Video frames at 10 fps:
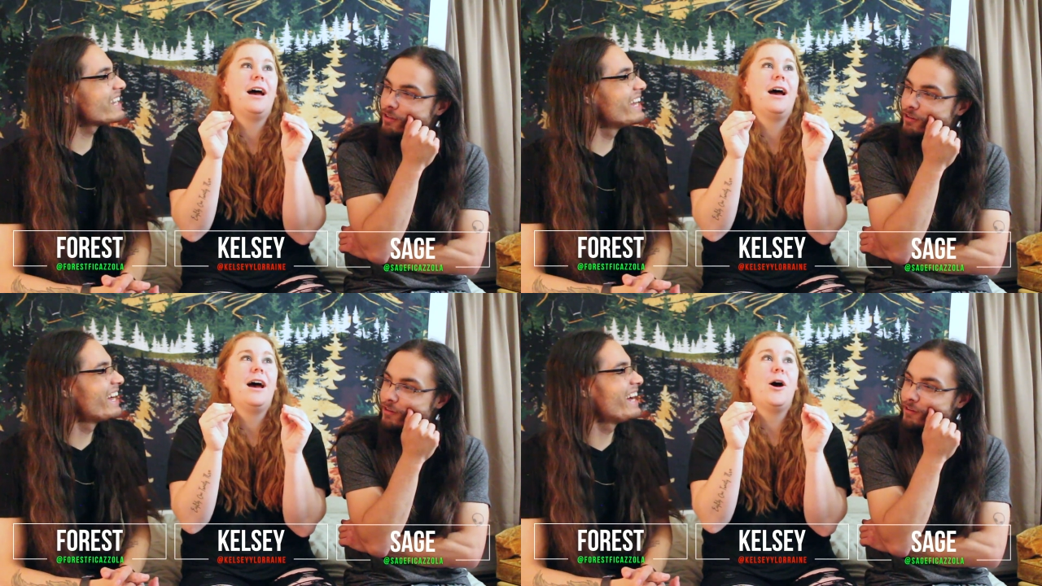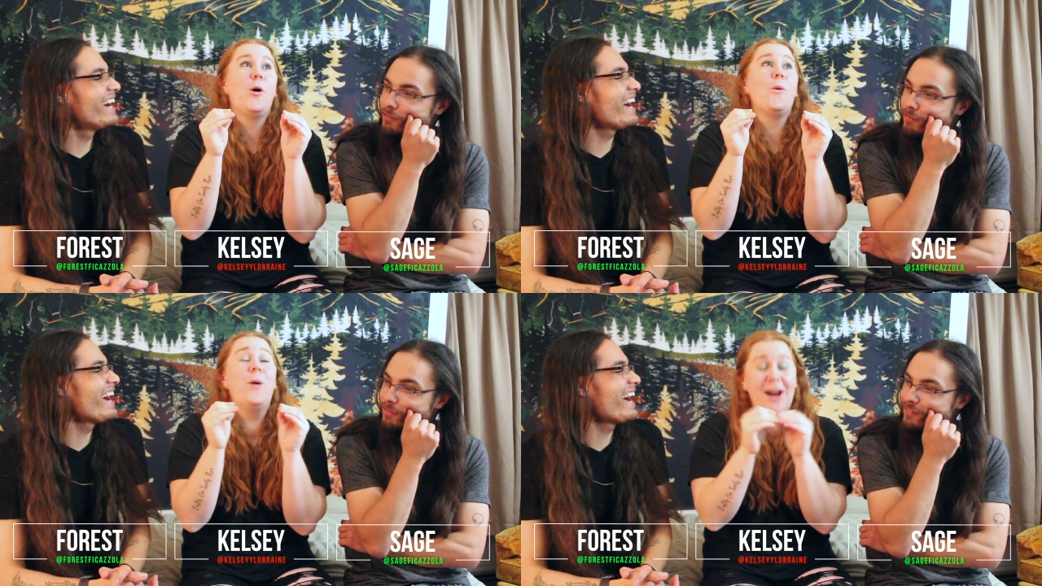
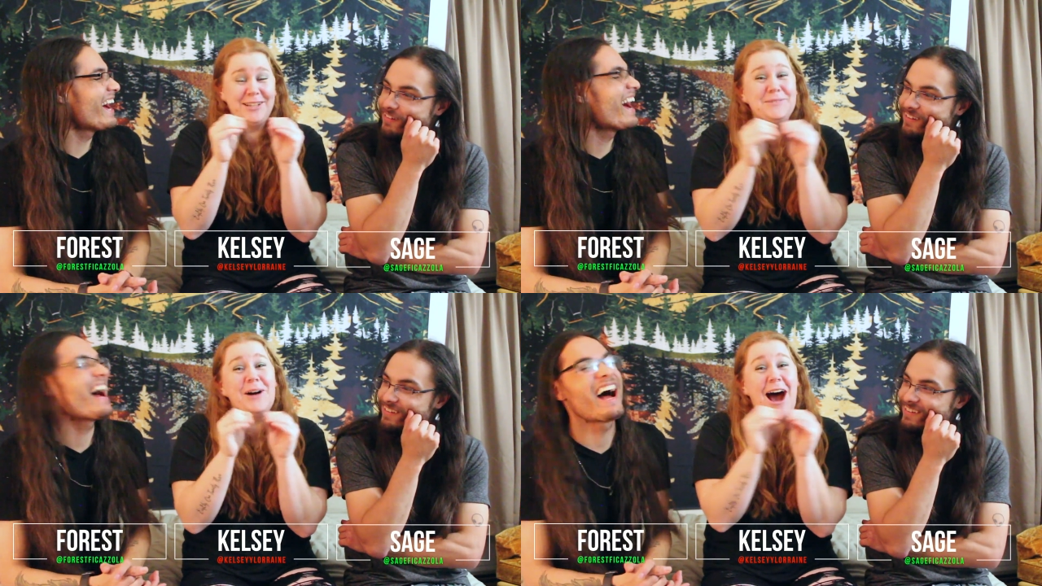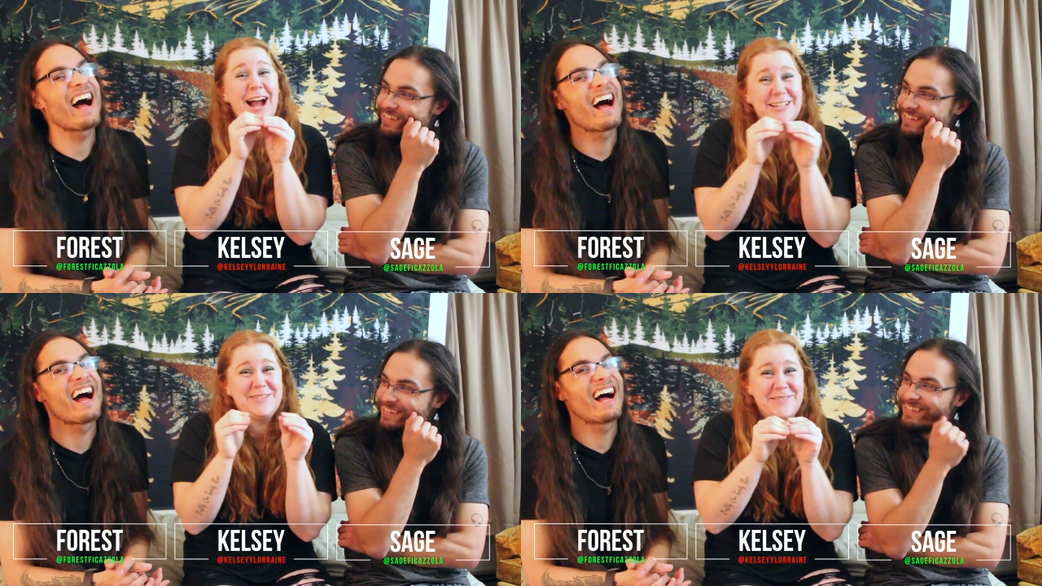Speaker 1: was
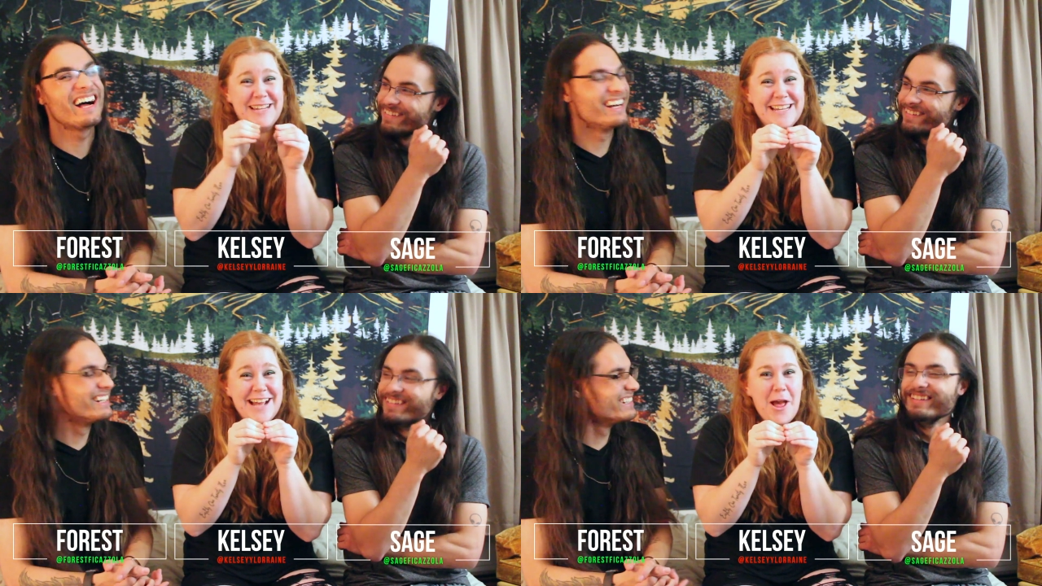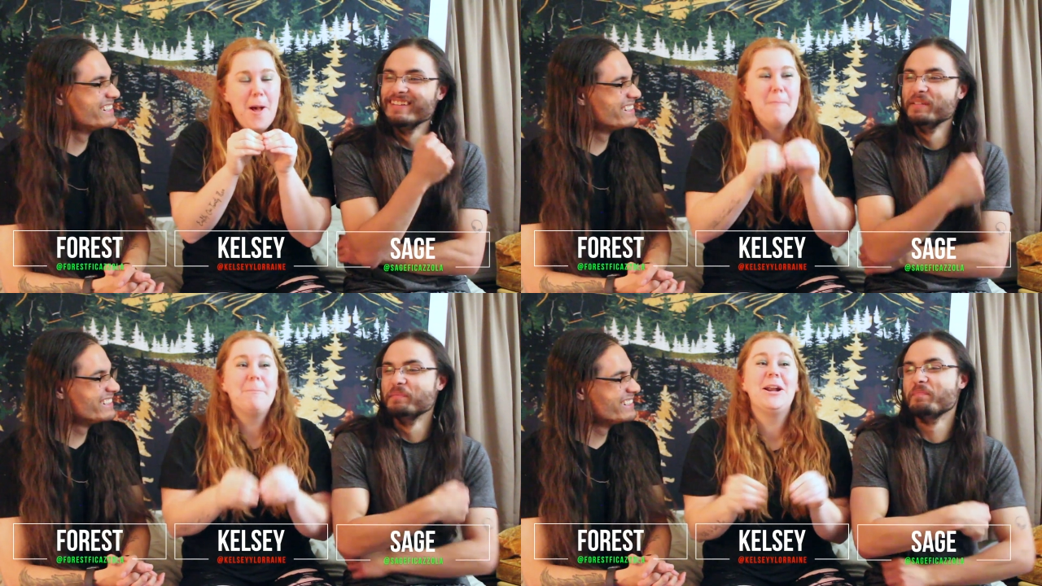watch me.
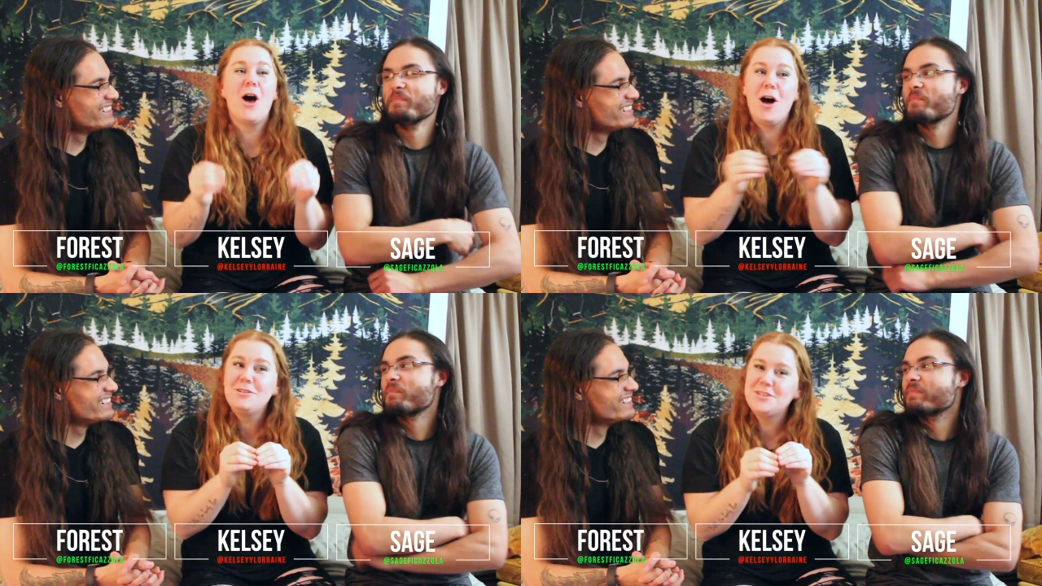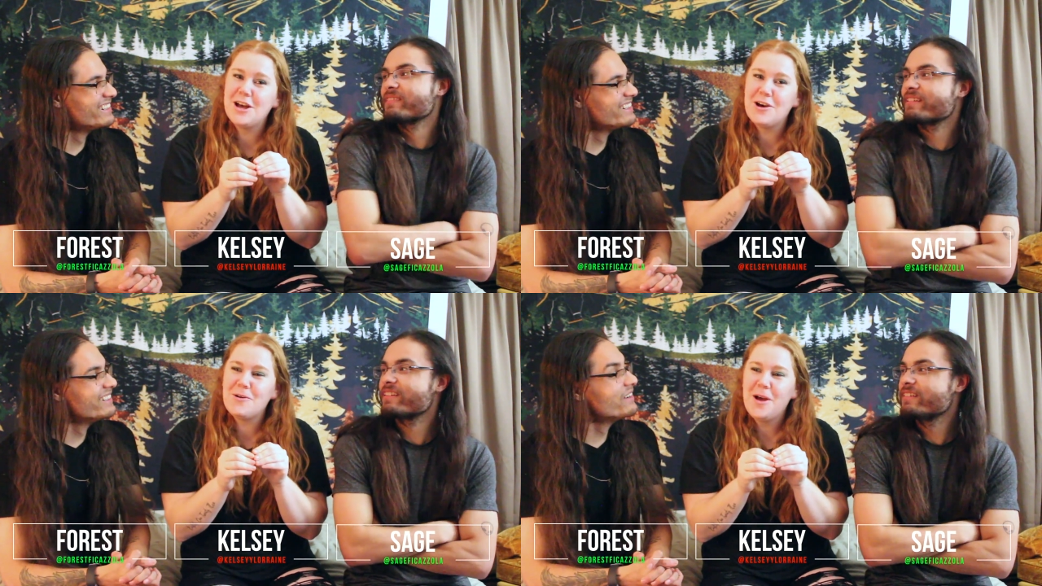But
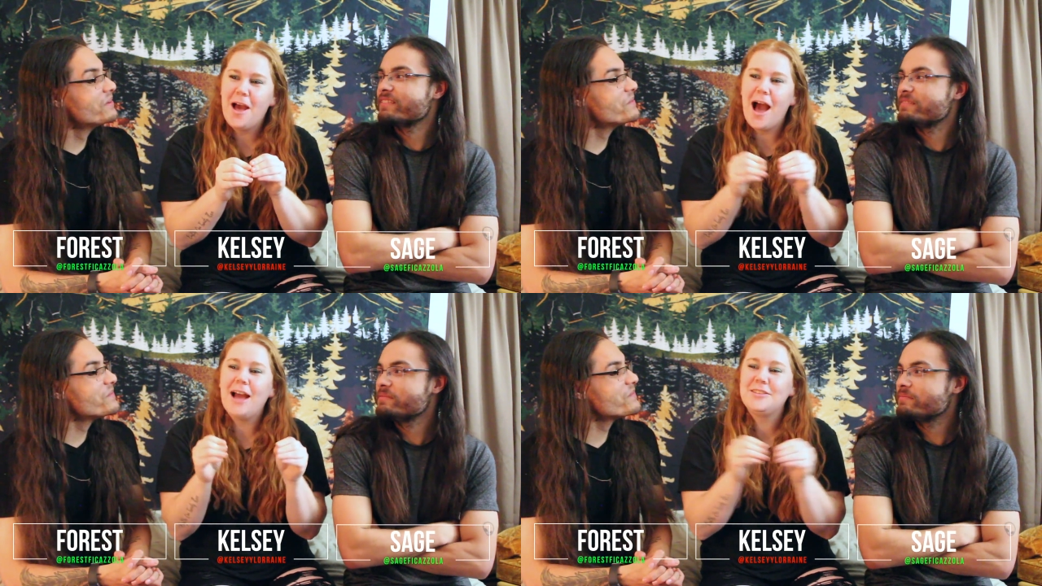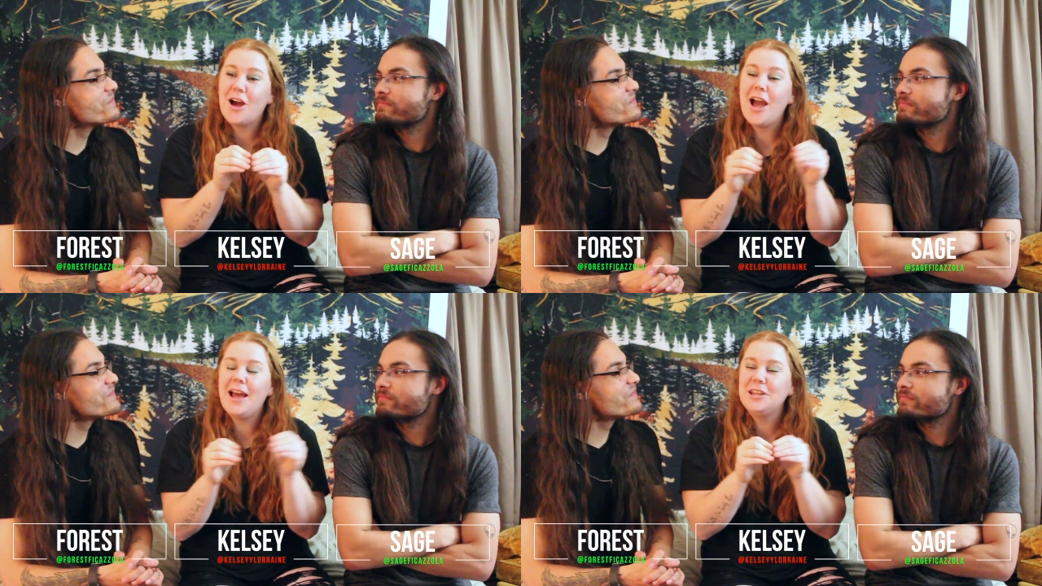also, I
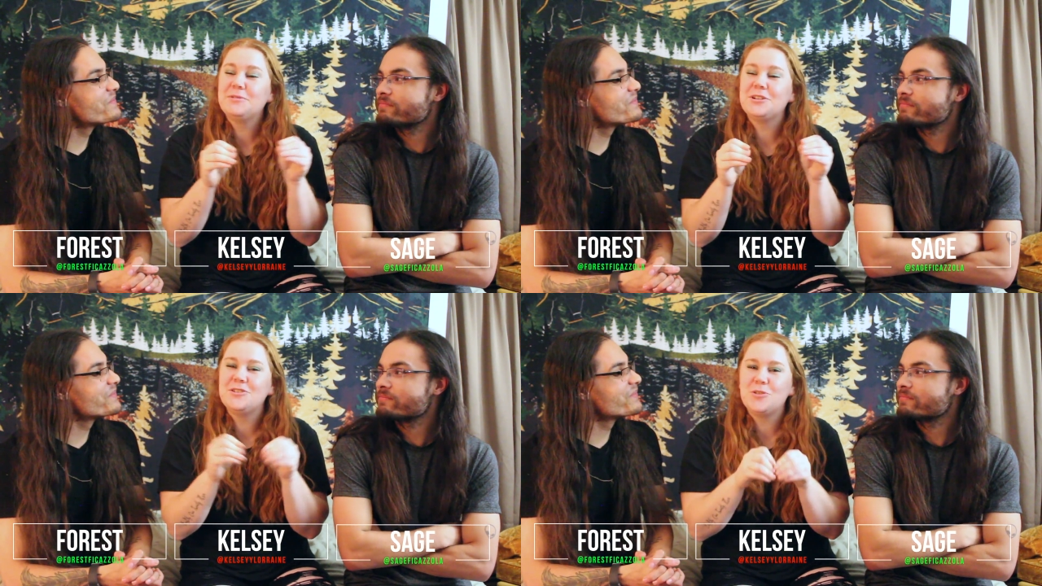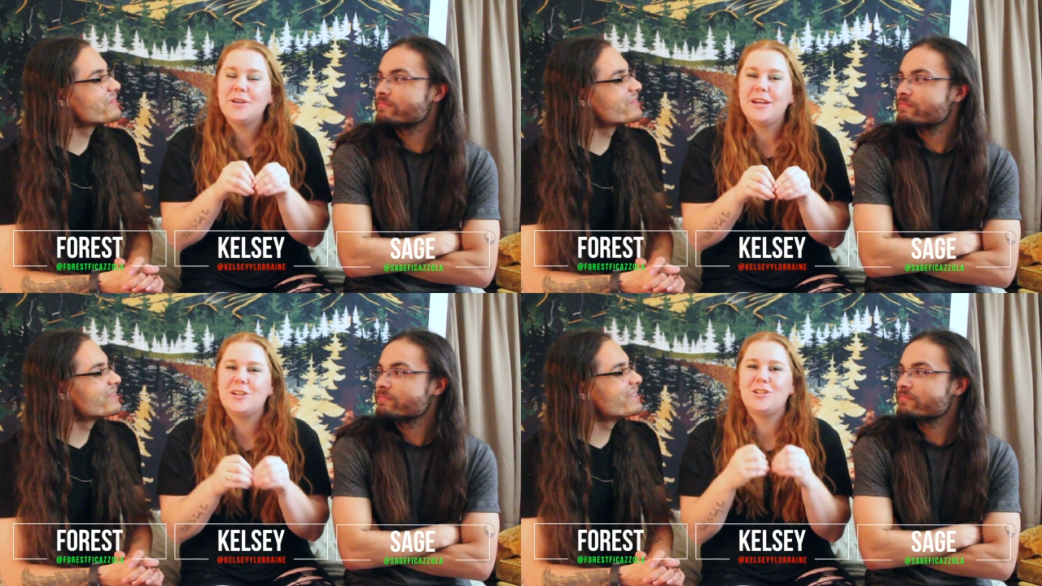thought Ellie would
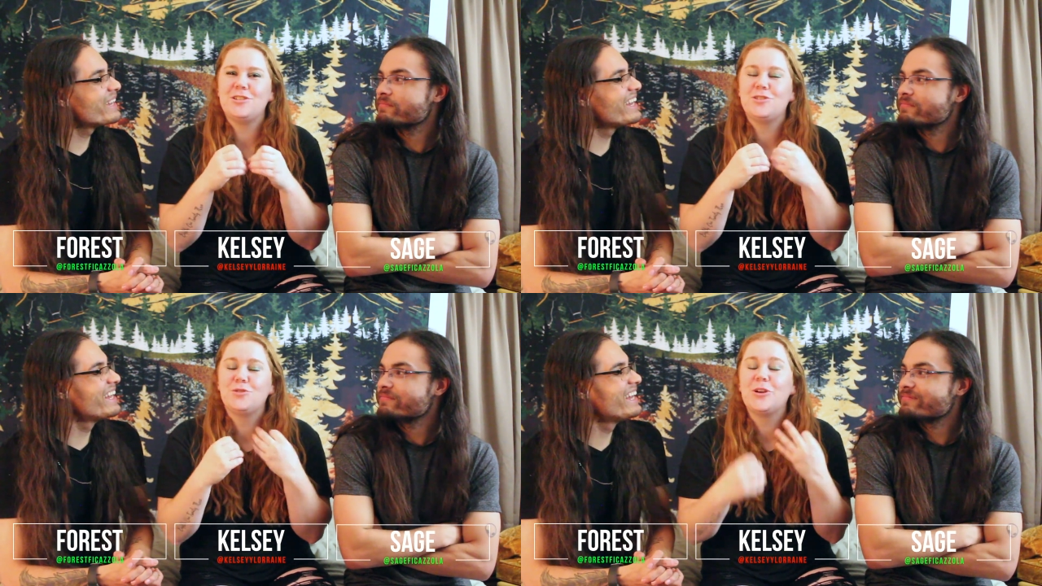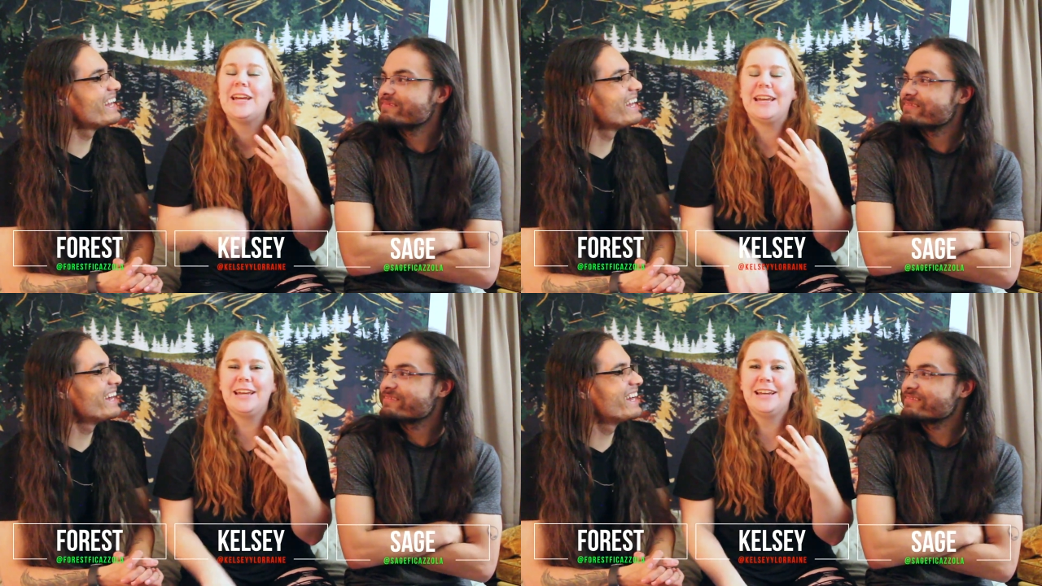enjoy it. She's
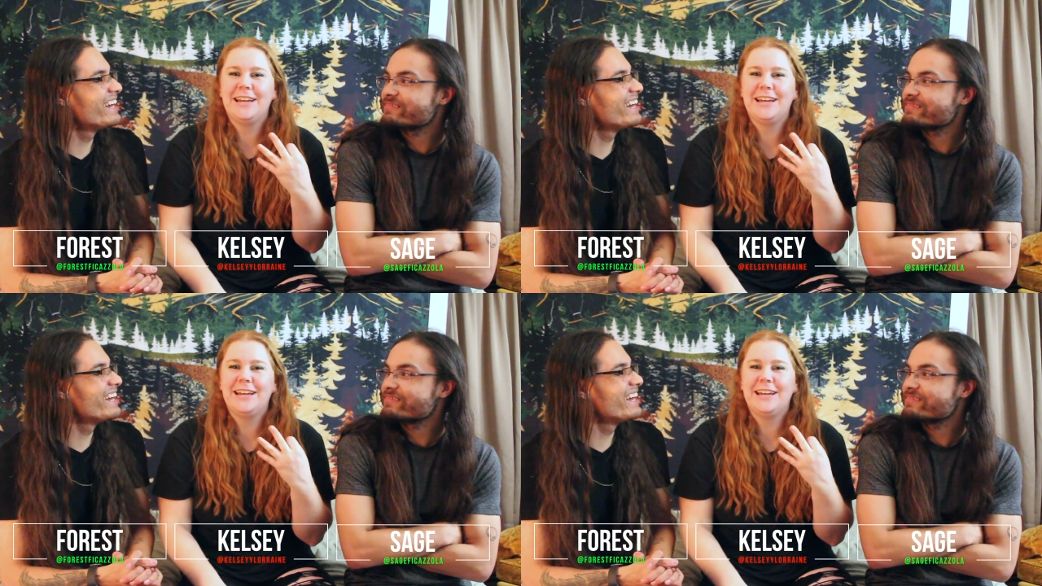three.